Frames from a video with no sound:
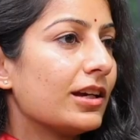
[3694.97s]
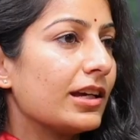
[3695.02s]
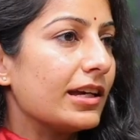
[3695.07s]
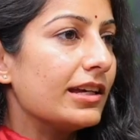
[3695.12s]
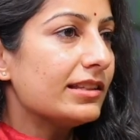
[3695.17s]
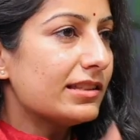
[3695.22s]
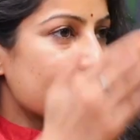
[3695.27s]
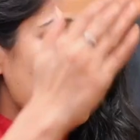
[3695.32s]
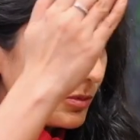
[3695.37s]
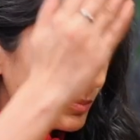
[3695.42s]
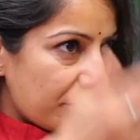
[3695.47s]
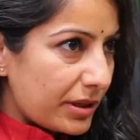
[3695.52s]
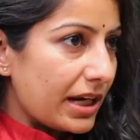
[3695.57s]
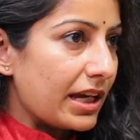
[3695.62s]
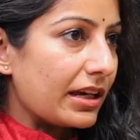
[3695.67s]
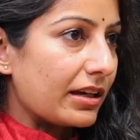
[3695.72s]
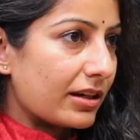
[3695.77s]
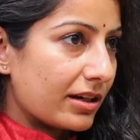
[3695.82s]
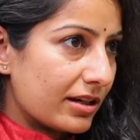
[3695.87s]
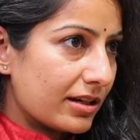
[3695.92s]
It's a
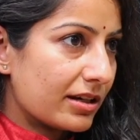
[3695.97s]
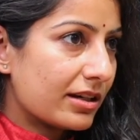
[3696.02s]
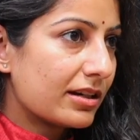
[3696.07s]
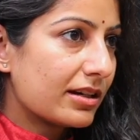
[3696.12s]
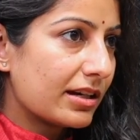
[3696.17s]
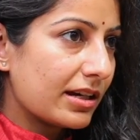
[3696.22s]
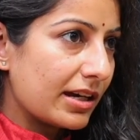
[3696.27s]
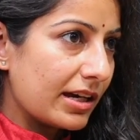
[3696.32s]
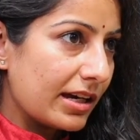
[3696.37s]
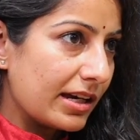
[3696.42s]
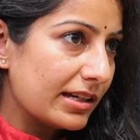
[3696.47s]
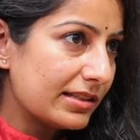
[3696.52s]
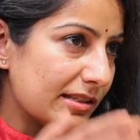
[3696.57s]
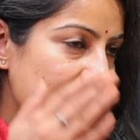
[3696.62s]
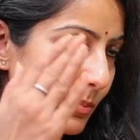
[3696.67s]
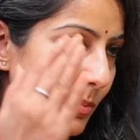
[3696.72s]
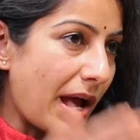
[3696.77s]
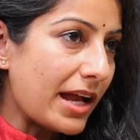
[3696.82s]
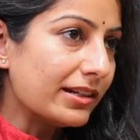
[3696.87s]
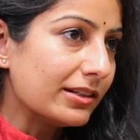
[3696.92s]
break. It's
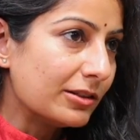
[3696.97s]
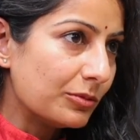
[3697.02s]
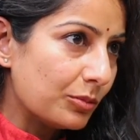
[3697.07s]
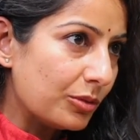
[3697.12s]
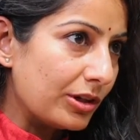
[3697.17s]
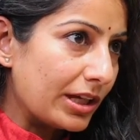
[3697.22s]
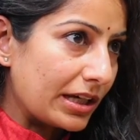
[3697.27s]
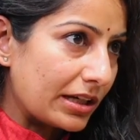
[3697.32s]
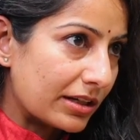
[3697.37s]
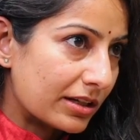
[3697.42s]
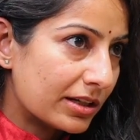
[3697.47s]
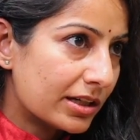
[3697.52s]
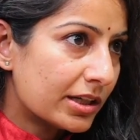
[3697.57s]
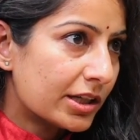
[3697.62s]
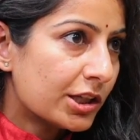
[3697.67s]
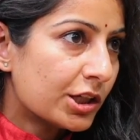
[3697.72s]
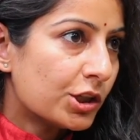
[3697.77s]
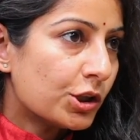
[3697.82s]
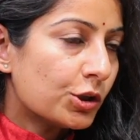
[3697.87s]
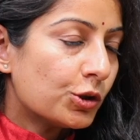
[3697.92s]
a pattern break.
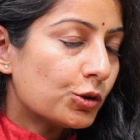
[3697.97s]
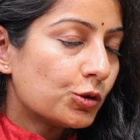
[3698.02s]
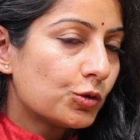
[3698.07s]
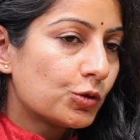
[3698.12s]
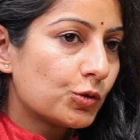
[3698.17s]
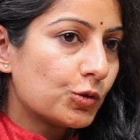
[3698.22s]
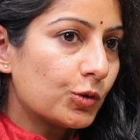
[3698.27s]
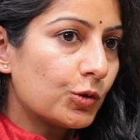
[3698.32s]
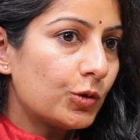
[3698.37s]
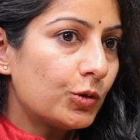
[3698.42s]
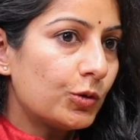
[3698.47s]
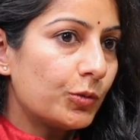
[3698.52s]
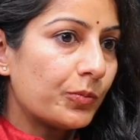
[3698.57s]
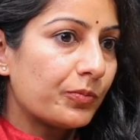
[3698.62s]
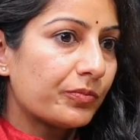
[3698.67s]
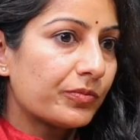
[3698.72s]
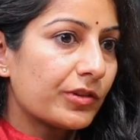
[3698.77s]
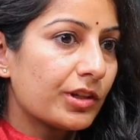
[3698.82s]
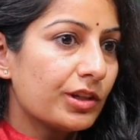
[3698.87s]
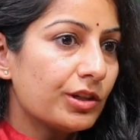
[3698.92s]
So
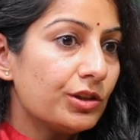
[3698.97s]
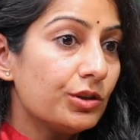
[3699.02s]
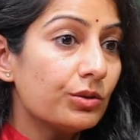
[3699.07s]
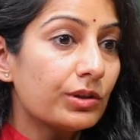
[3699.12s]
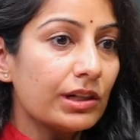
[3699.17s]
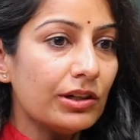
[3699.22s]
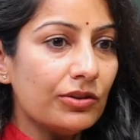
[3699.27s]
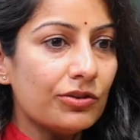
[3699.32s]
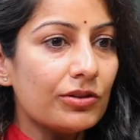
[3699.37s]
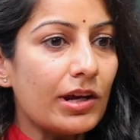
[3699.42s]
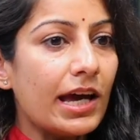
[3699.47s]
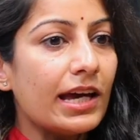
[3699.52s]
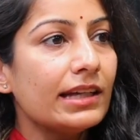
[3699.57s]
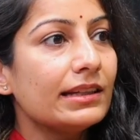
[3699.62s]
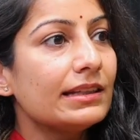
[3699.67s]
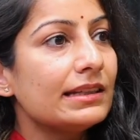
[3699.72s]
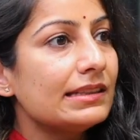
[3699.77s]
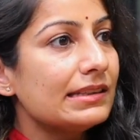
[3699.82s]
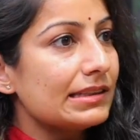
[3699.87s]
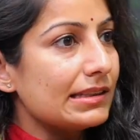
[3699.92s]
you can try
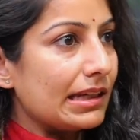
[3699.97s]
these